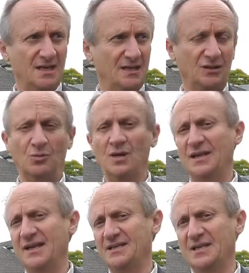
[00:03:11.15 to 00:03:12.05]
a little while
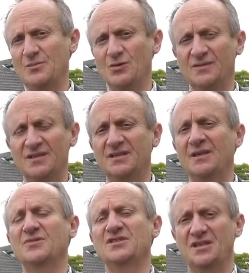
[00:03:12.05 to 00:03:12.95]
later they moved into
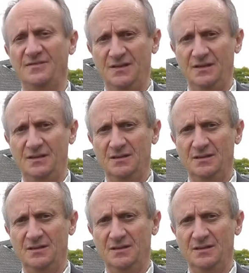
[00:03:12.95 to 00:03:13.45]
number 7,